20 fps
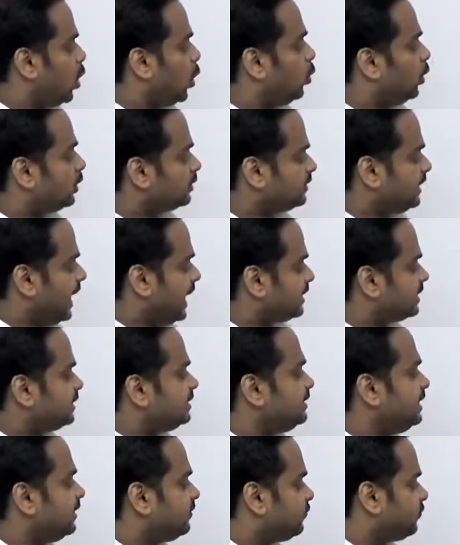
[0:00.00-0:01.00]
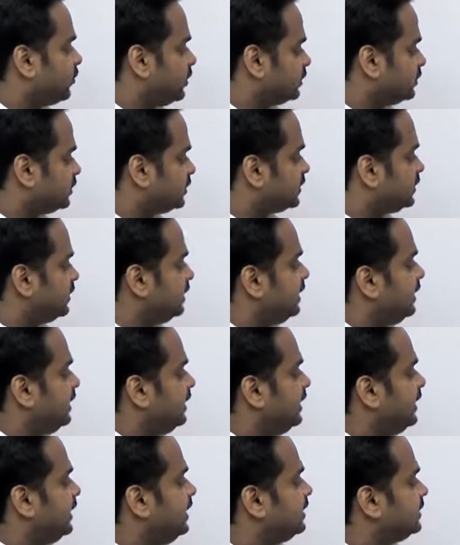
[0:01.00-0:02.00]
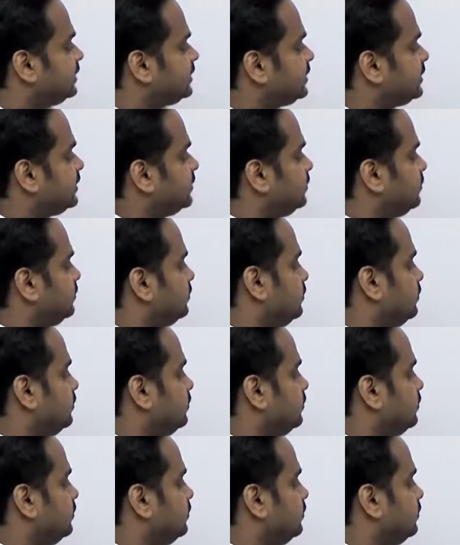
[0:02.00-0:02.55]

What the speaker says: Well, that difference is